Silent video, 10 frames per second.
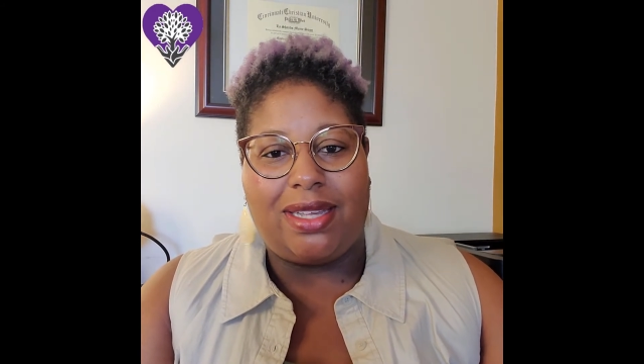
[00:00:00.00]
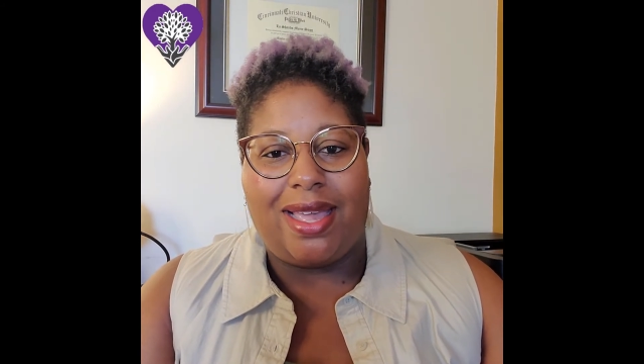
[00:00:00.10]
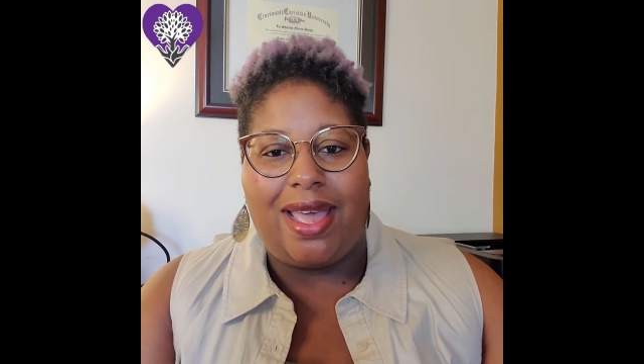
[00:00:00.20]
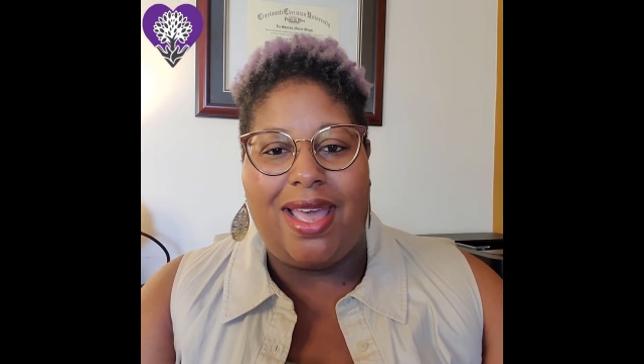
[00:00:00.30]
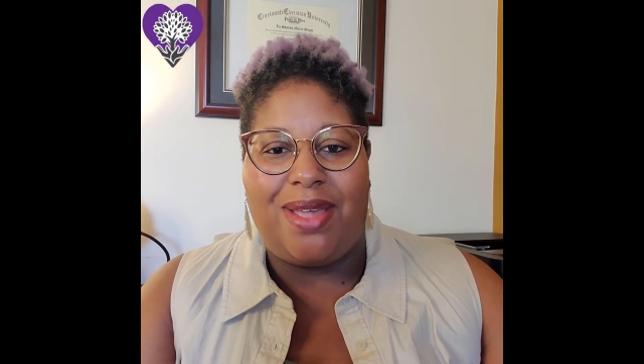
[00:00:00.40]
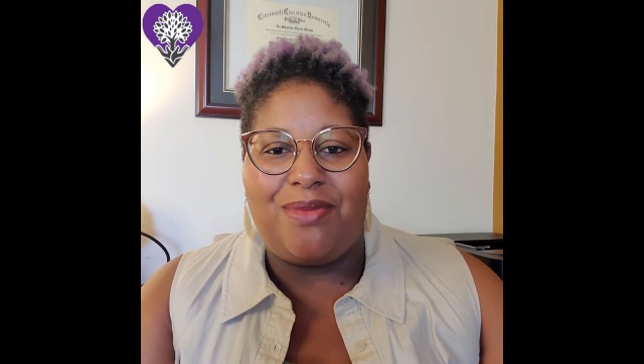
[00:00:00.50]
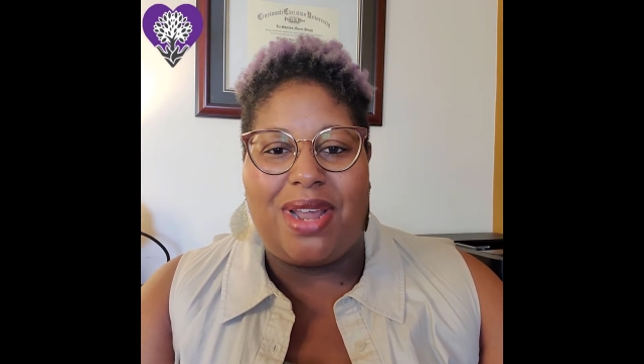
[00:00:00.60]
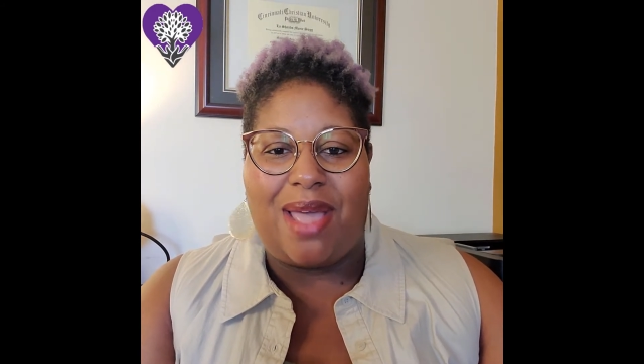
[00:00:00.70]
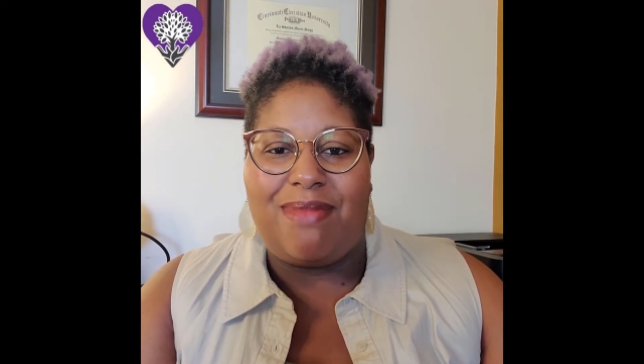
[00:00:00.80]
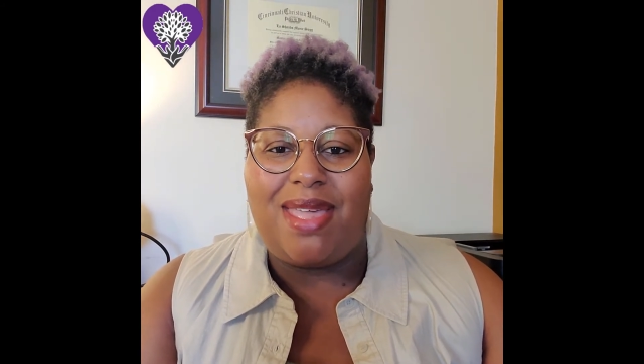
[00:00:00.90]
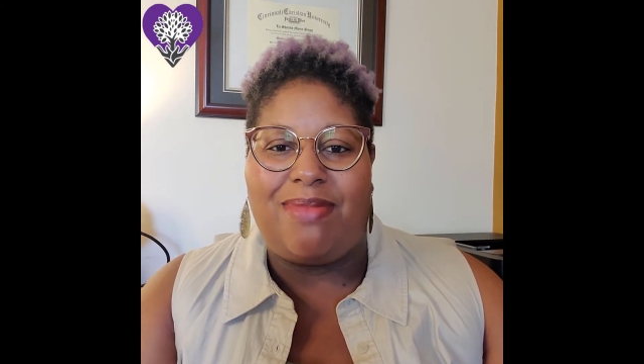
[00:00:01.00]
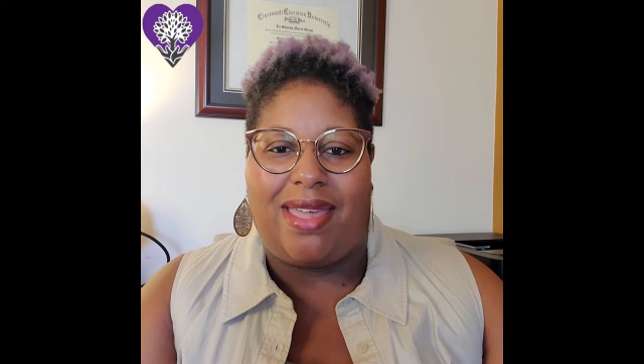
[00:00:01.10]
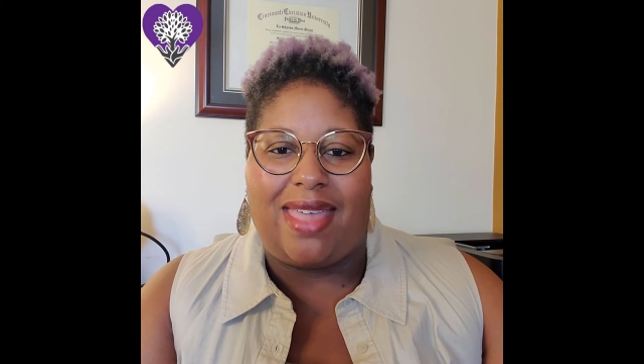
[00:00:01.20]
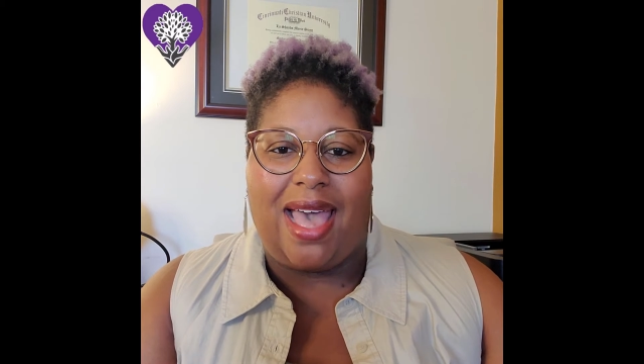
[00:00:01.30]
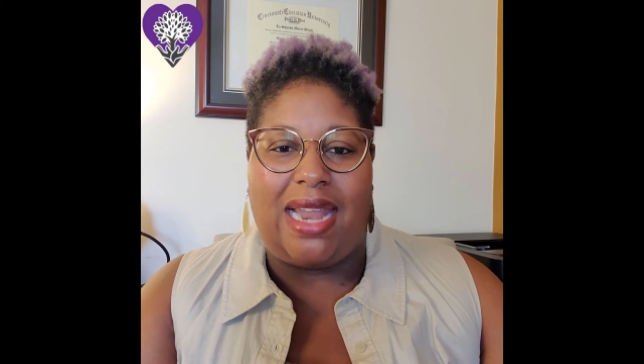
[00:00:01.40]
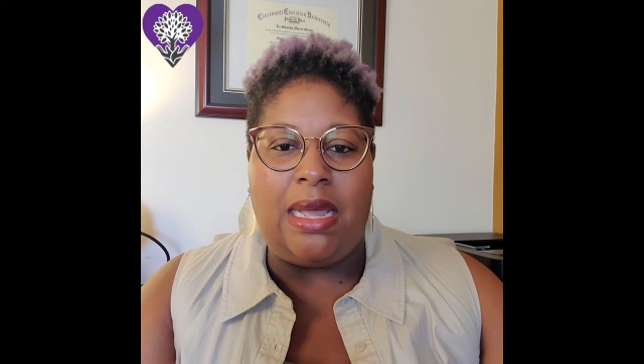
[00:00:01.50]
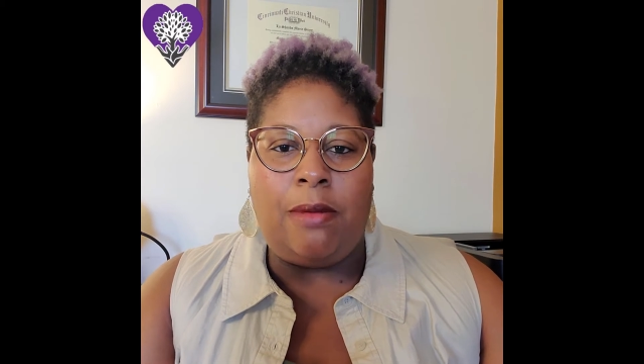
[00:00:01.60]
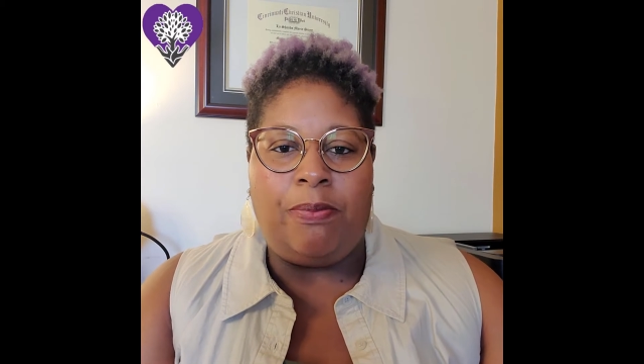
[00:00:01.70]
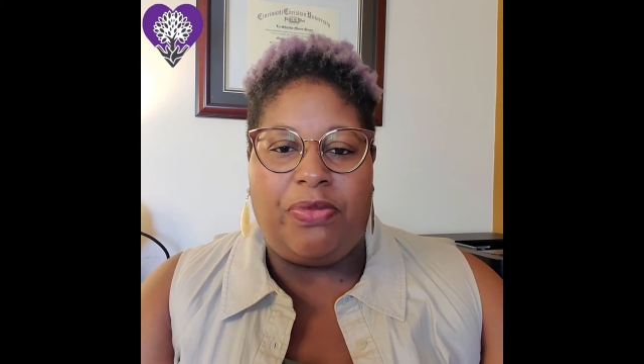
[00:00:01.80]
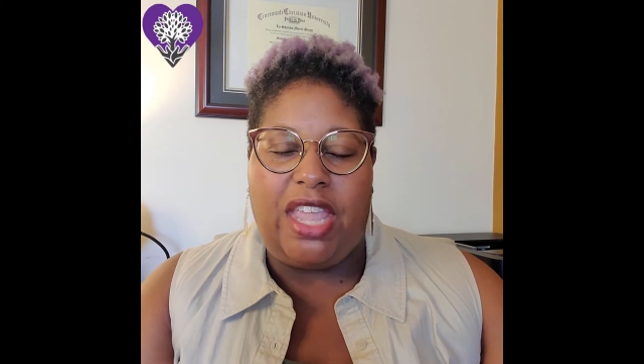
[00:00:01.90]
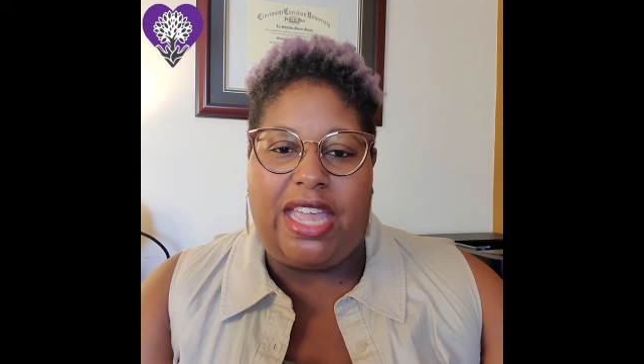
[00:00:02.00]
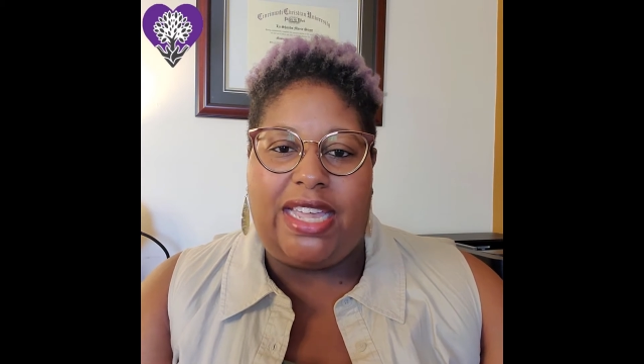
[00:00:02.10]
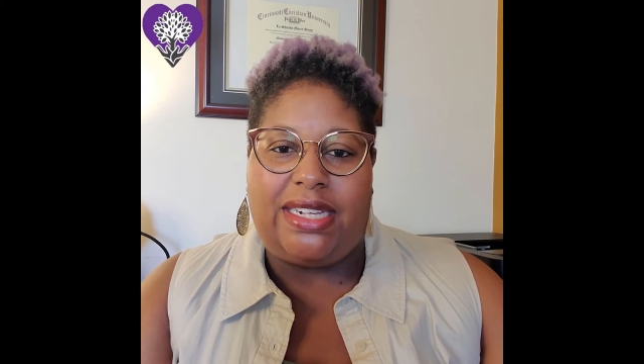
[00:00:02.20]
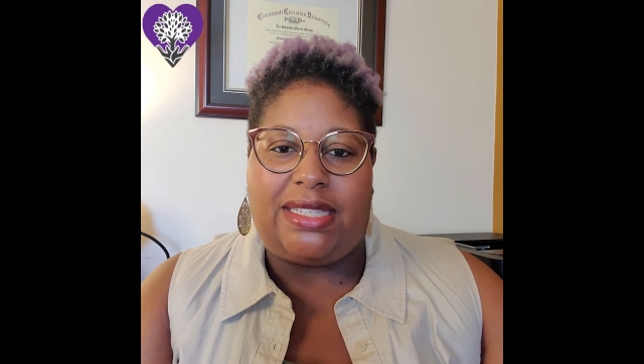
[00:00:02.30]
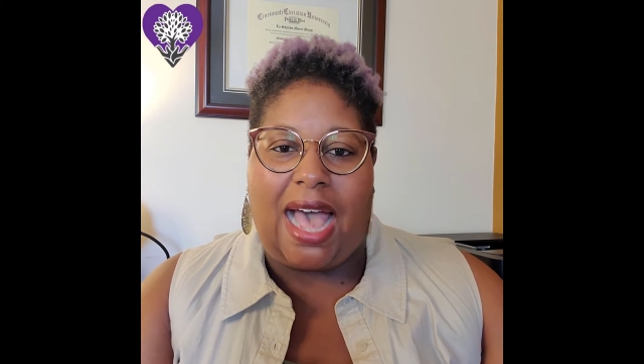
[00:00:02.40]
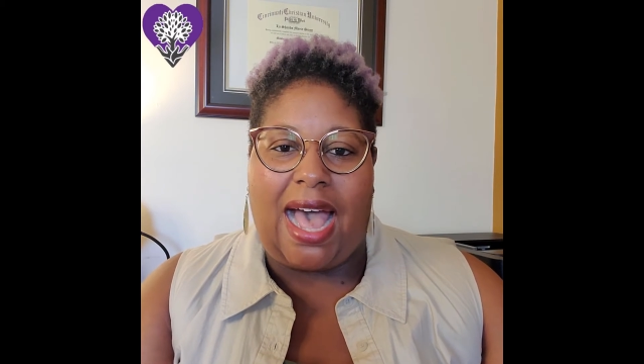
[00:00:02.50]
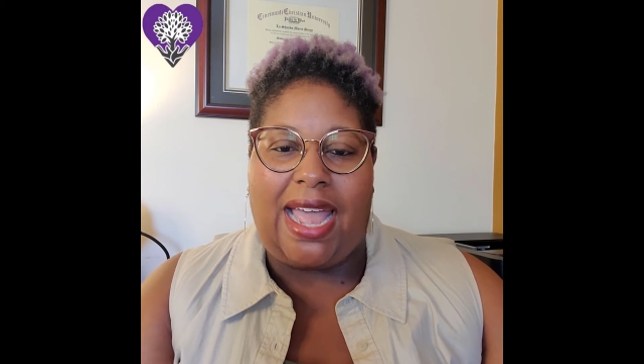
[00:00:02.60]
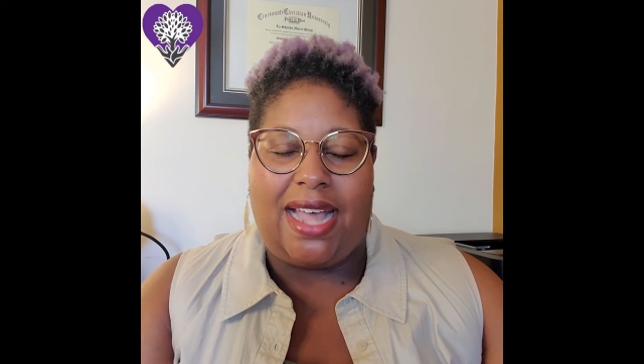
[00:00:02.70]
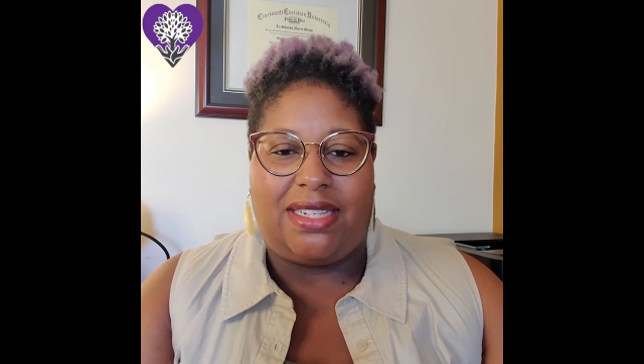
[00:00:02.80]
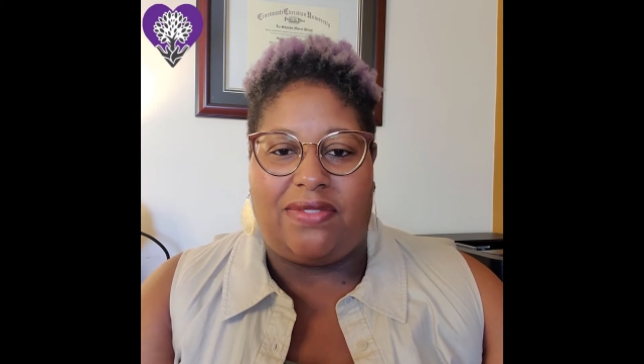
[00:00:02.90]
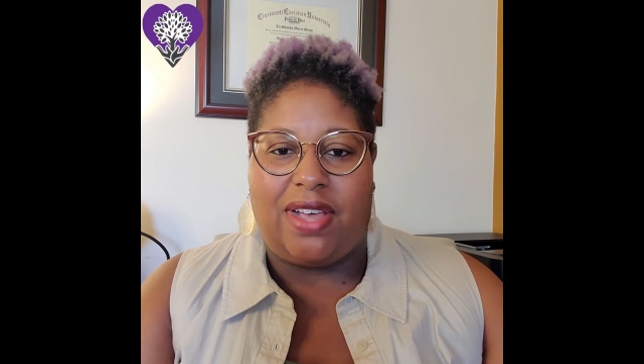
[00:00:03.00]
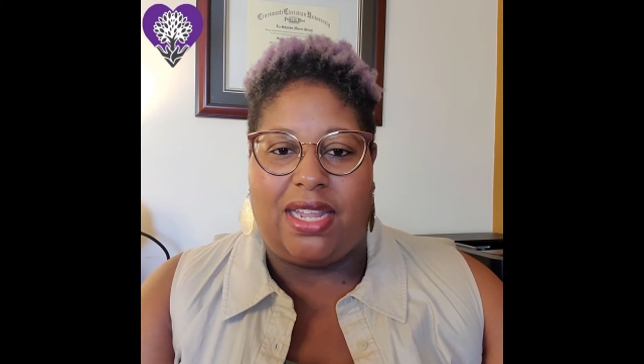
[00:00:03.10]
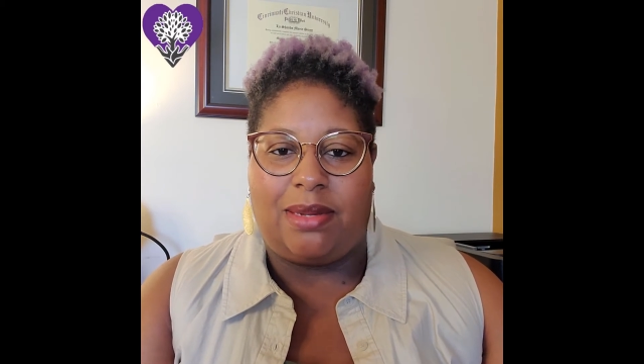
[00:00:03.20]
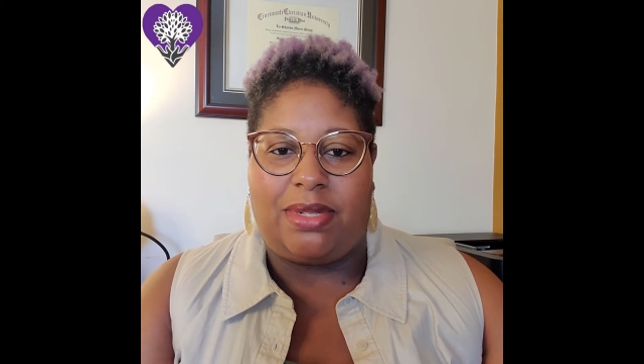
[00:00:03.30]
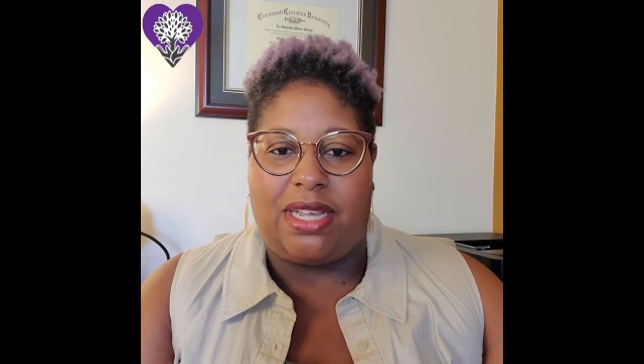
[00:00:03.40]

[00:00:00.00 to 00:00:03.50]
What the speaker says: And what I mean by that is I had developed